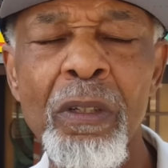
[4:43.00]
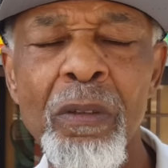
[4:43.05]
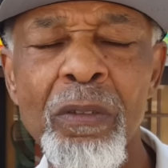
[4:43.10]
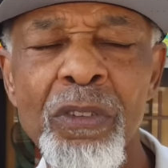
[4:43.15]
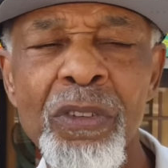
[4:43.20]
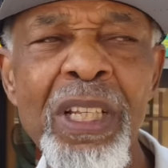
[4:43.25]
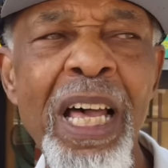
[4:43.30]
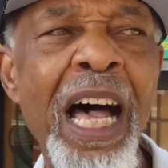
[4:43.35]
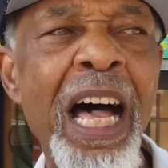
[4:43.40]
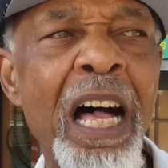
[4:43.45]

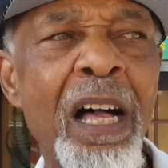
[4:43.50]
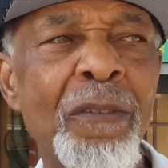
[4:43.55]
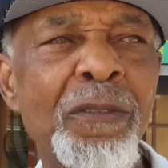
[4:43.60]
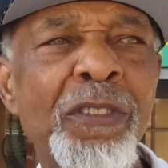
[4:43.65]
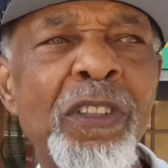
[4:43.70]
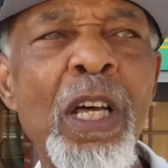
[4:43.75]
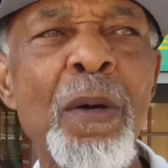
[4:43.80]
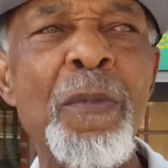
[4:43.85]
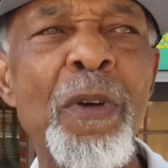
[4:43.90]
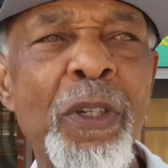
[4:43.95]
solve
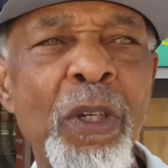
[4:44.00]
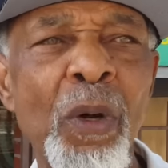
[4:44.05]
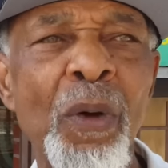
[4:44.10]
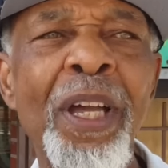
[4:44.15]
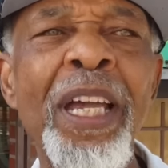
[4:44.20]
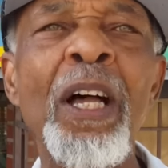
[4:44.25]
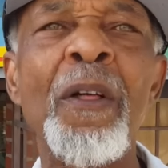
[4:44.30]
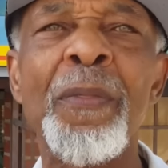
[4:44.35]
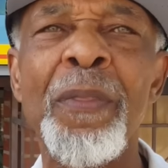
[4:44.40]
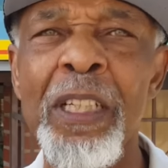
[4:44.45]
some of your
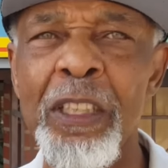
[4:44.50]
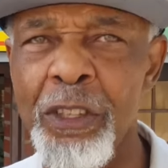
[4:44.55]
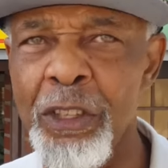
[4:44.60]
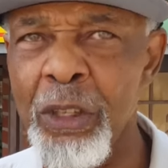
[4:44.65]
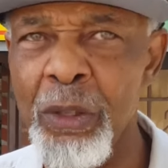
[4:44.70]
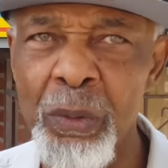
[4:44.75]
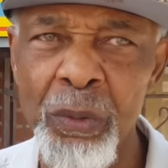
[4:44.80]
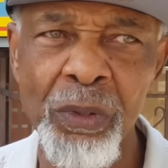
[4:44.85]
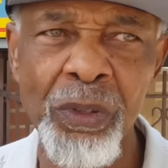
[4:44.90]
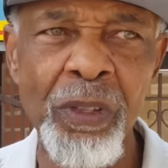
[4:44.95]
health
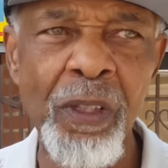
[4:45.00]
issues.